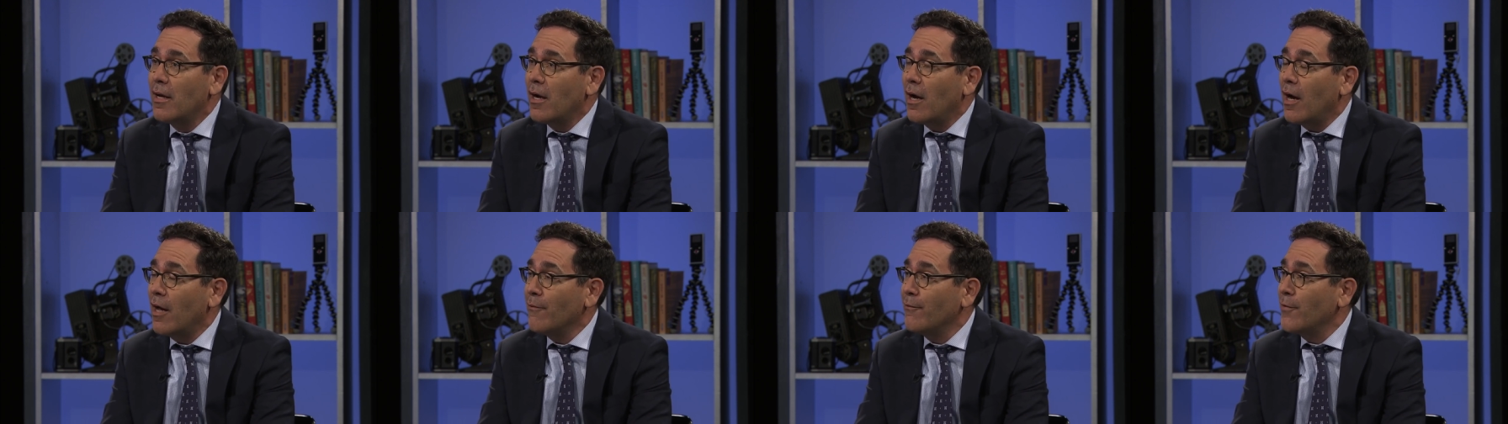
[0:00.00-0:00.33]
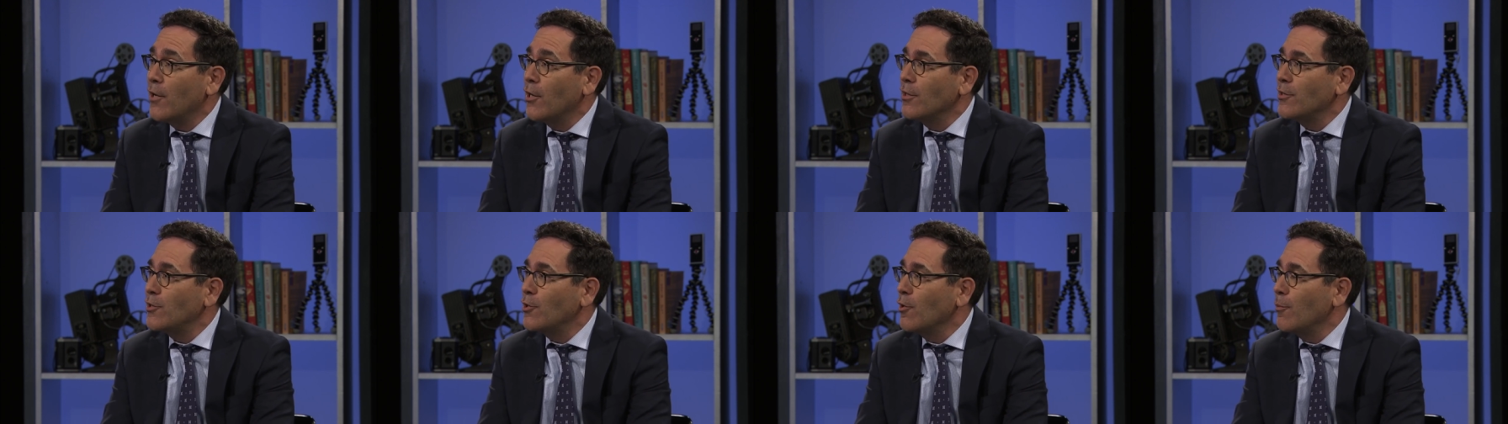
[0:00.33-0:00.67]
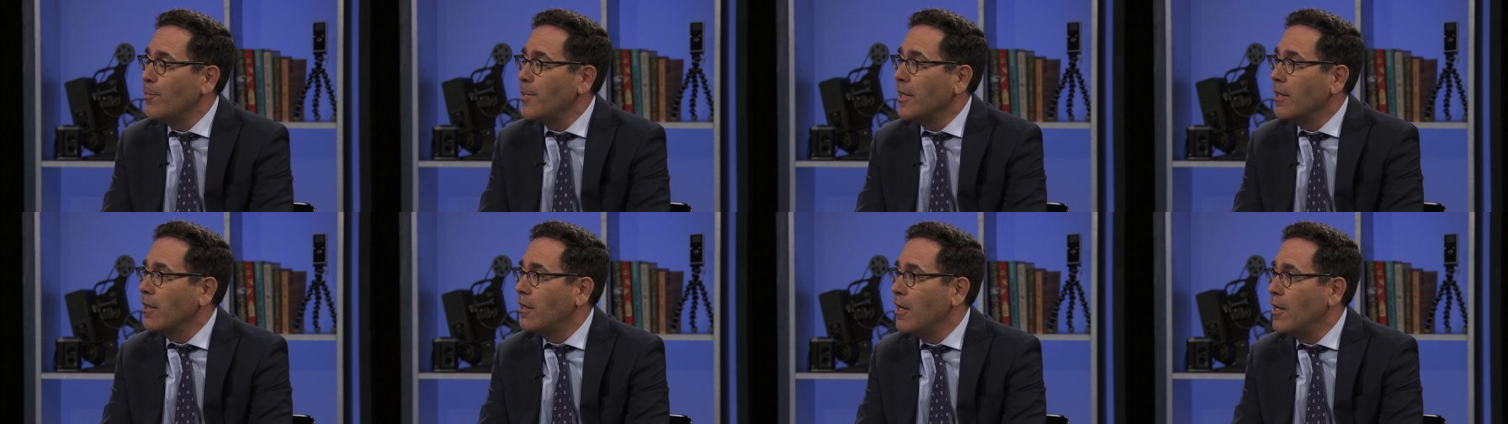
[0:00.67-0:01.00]
on various
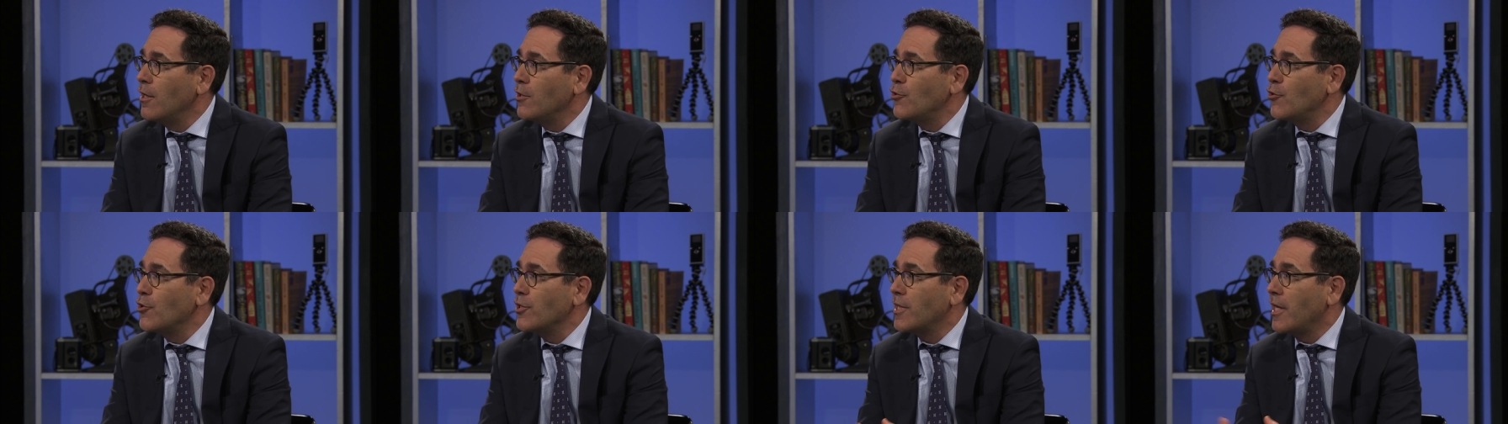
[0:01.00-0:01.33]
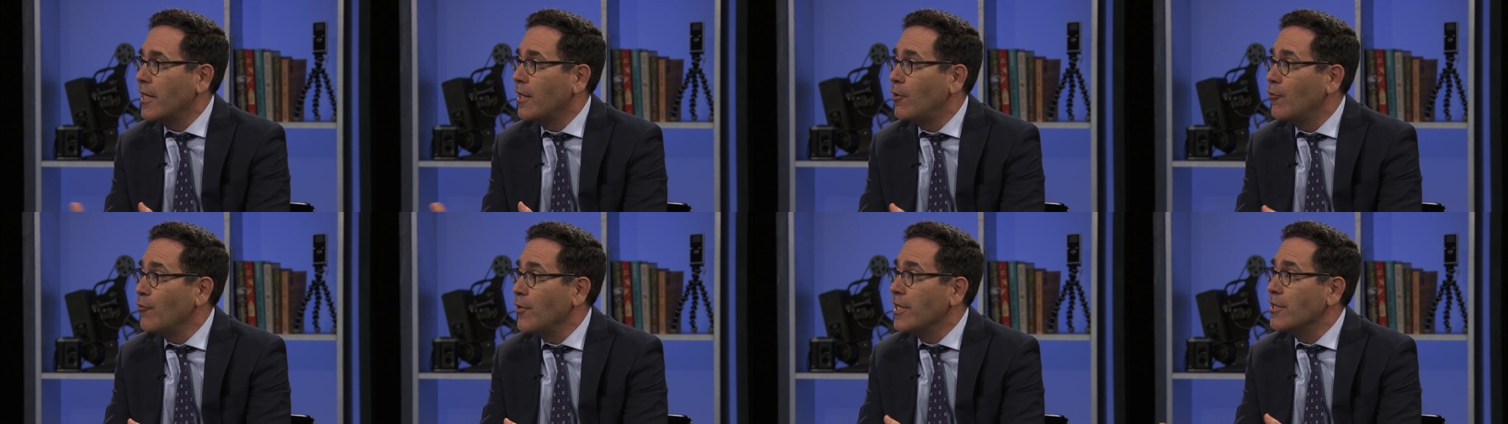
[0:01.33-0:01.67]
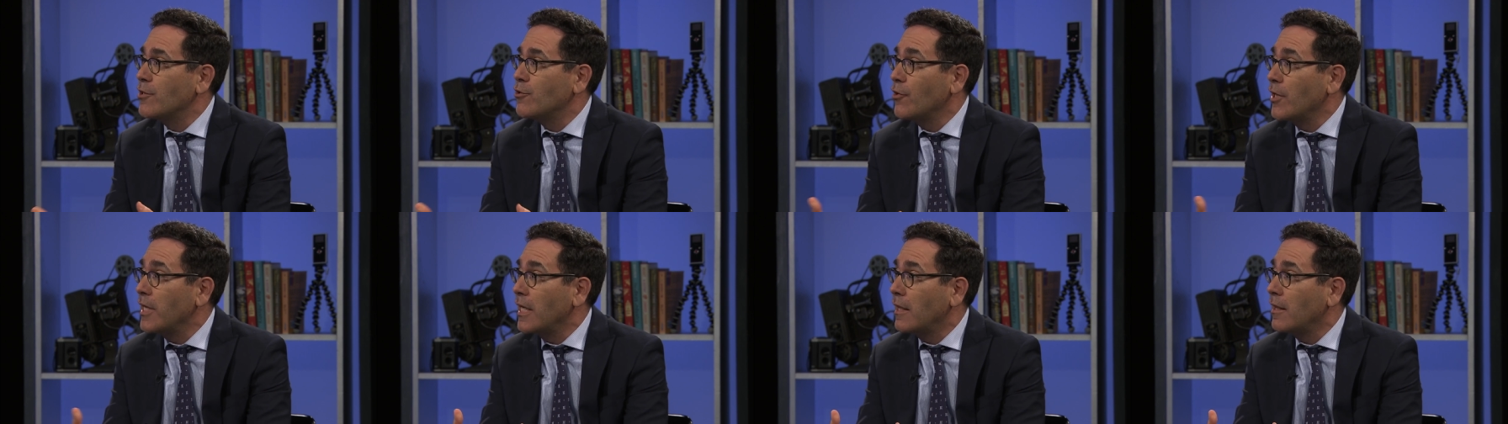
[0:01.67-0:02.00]
European countries like
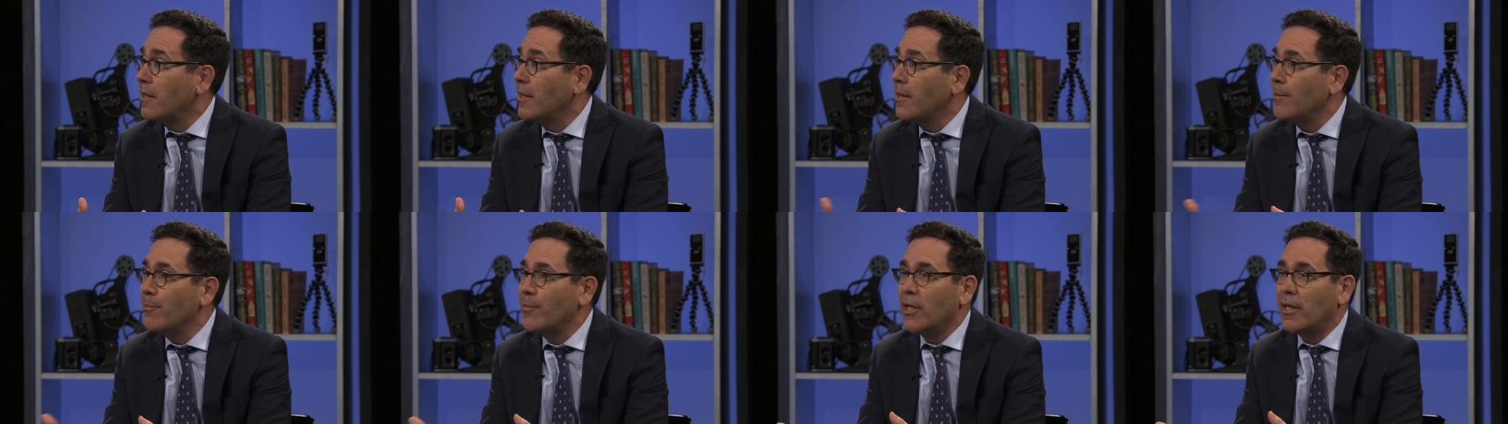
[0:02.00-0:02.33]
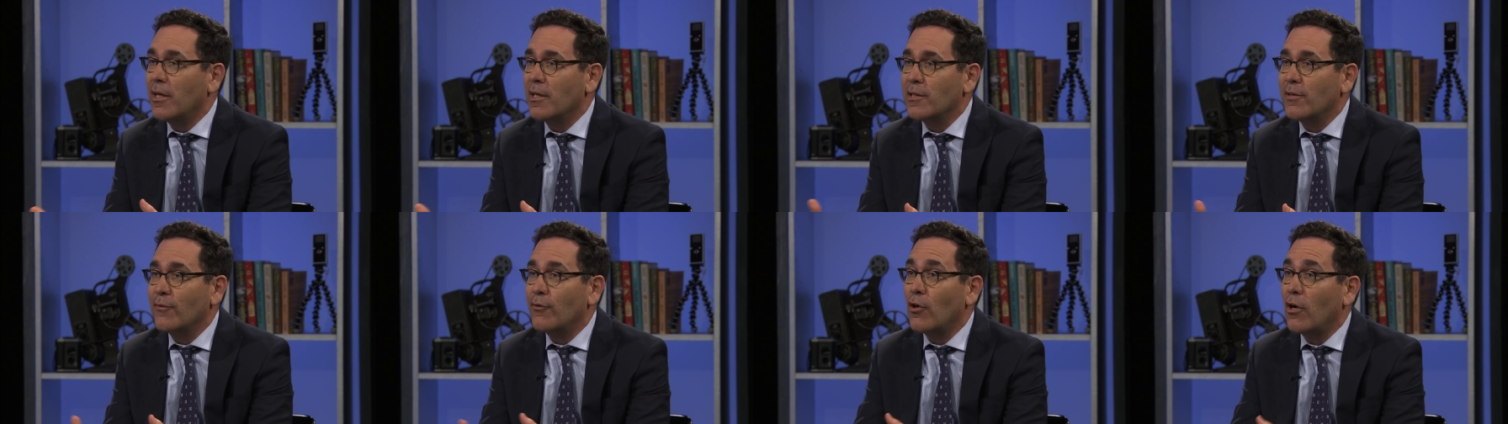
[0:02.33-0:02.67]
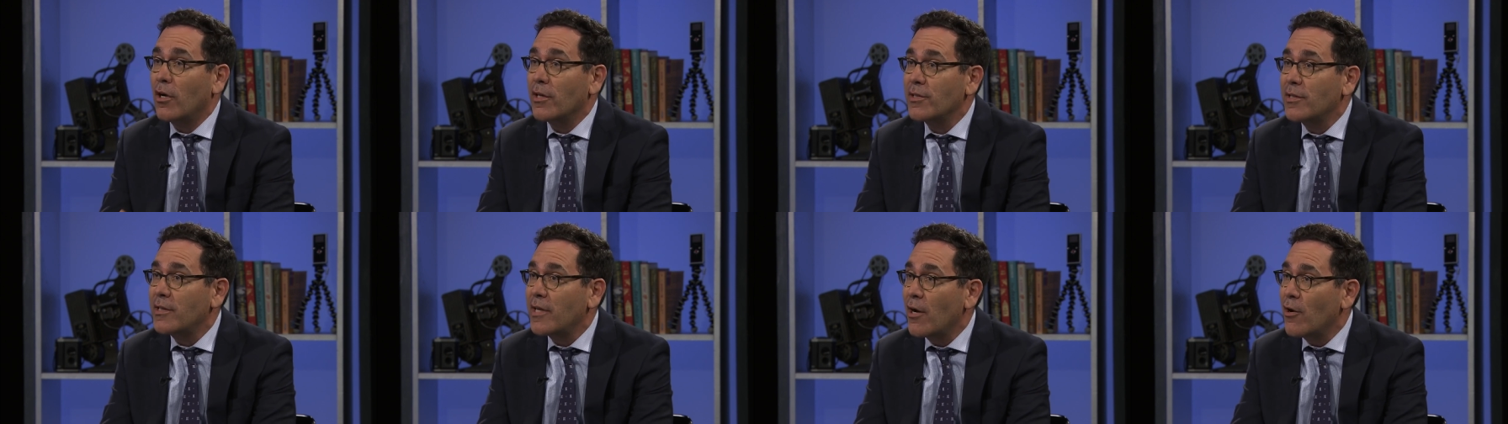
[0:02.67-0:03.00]
Greece or Italy because of her
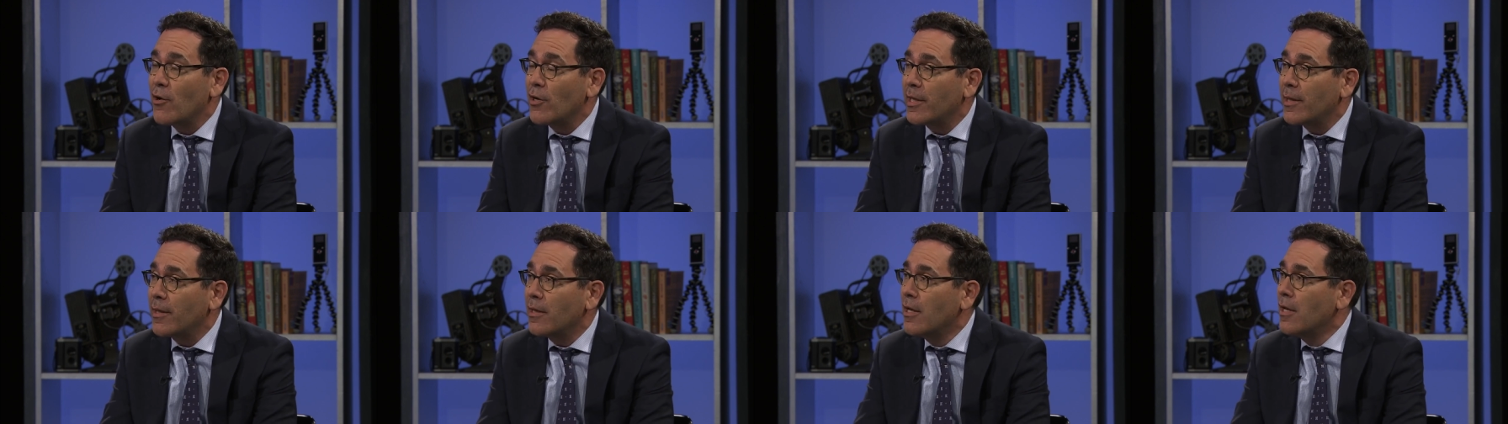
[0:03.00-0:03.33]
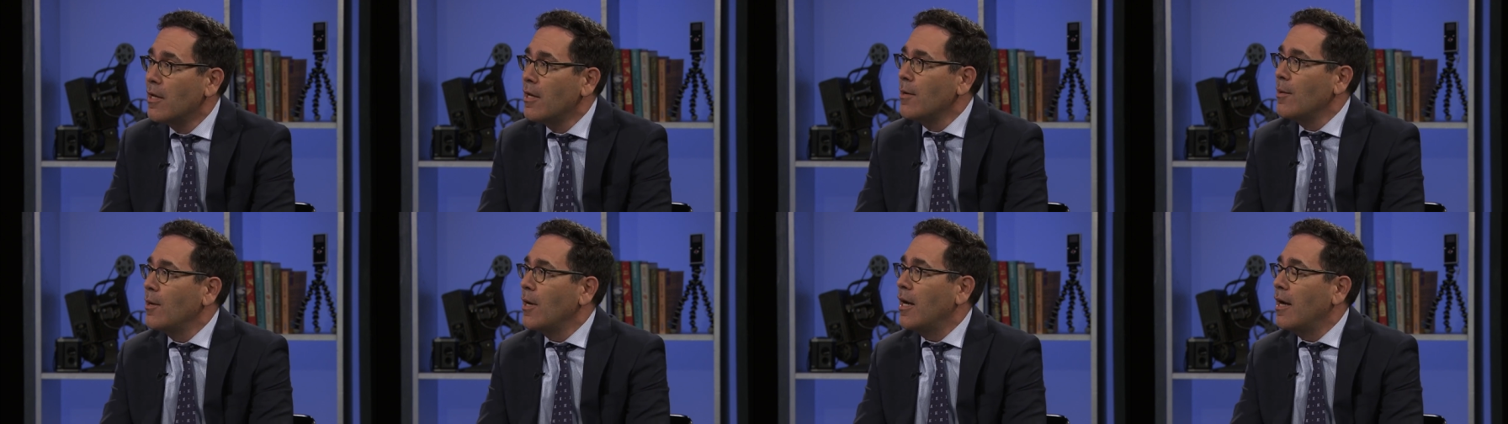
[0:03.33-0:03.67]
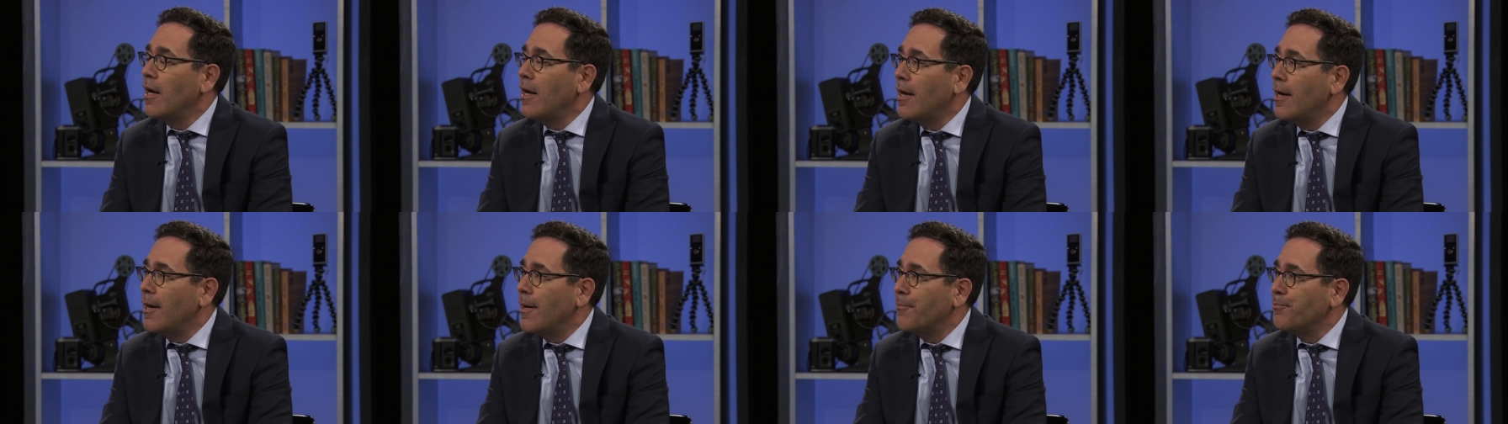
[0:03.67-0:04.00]
austerity
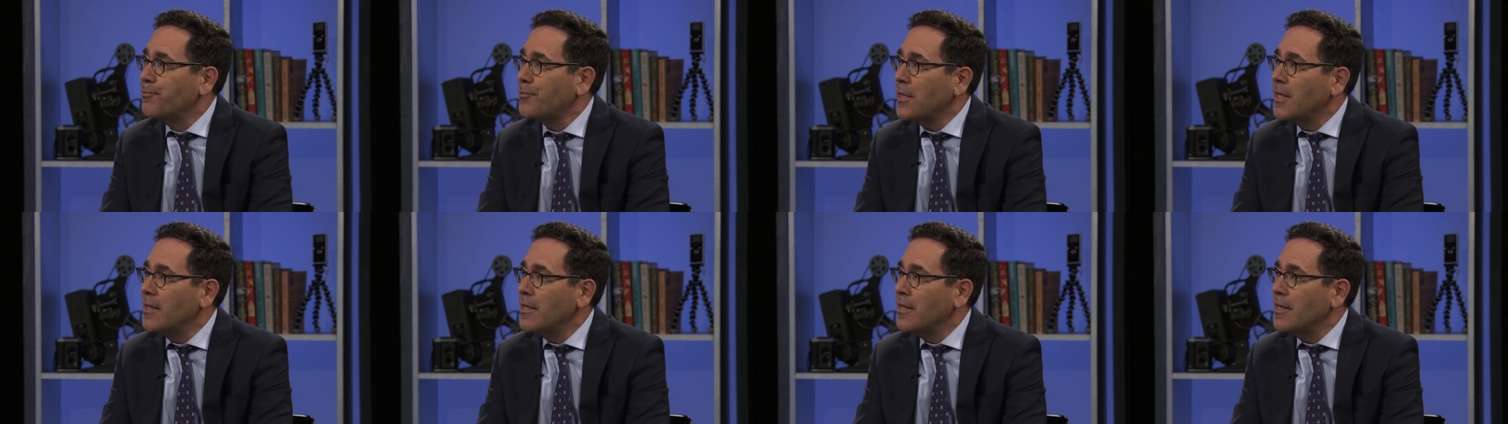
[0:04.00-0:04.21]
uh,